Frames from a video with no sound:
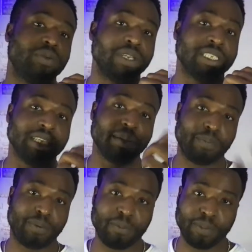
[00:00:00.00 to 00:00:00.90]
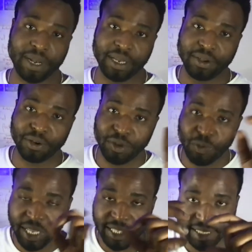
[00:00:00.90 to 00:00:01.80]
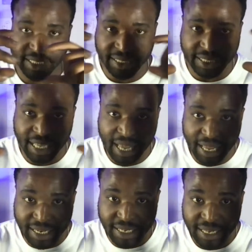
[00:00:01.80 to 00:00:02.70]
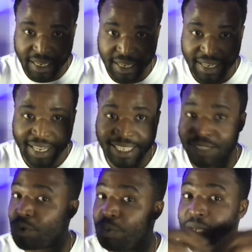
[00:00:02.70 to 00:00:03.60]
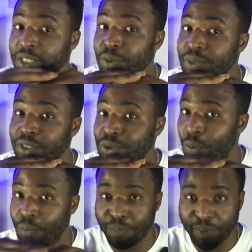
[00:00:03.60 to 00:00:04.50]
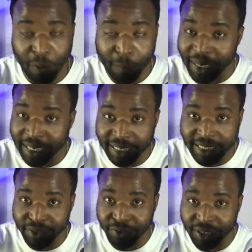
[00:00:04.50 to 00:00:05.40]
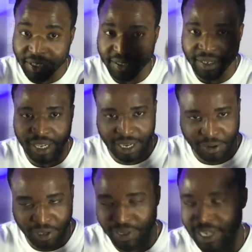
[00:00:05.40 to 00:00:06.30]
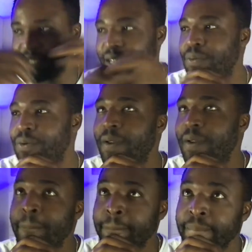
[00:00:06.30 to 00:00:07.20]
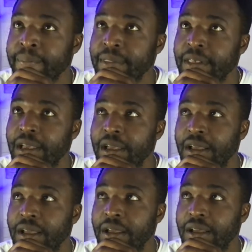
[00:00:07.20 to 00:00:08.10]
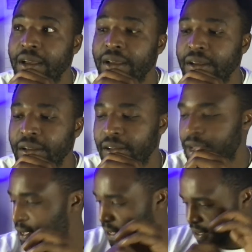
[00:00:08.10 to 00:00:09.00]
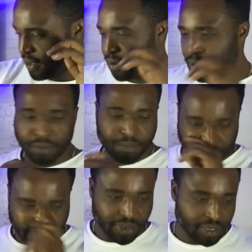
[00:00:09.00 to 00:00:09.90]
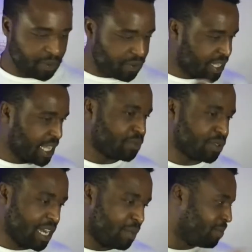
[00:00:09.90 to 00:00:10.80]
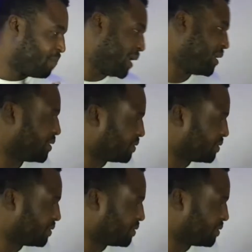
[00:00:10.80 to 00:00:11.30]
somebody's name properly or the way it is said, it could mean something completely different. Like, I'll give you an example. Oh, perfect time to grab a pen.